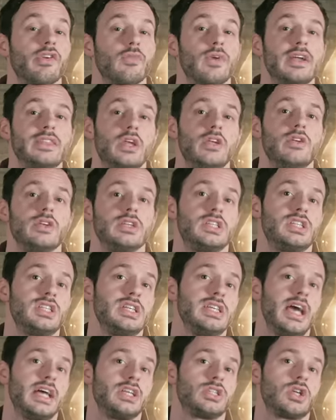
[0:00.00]
So right there you can
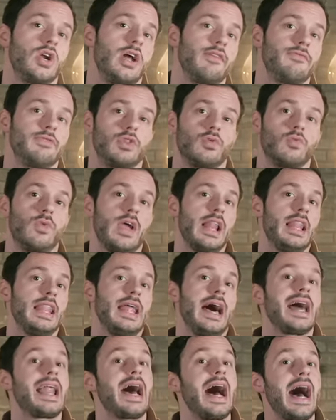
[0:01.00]
see I start off with the rate a
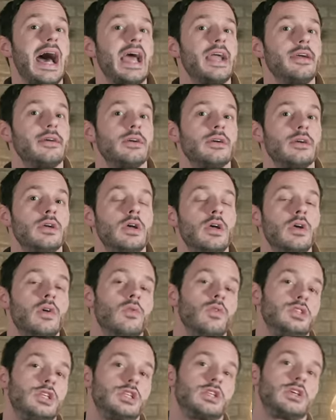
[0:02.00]
lot higher,
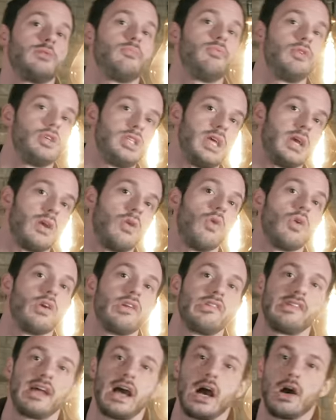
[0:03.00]
which is gonna push that
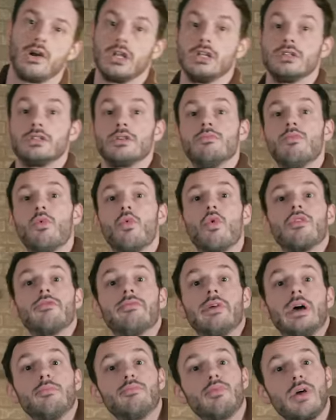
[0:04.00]
chorus sound into more
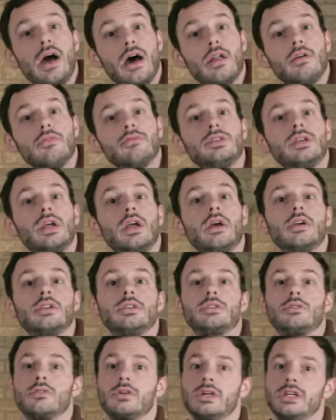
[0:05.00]
vibrato
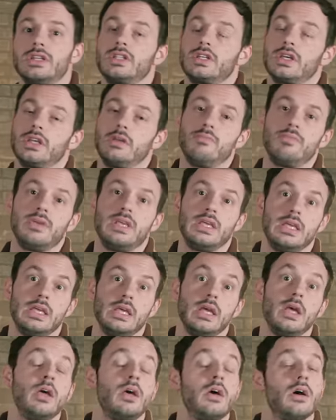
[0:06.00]
territory. It's gonna
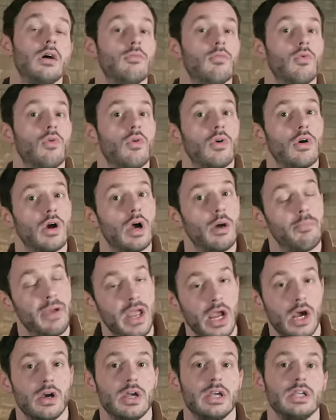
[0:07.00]
be a more
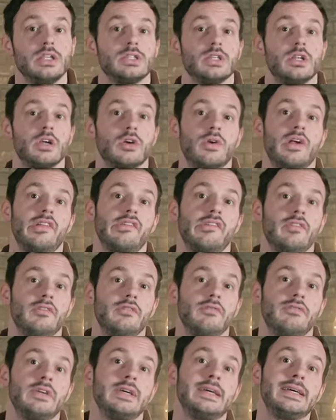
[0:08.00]
apparent and
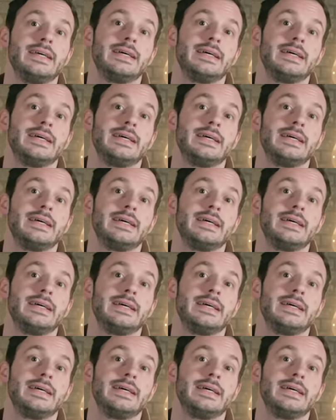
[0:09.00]
aggressive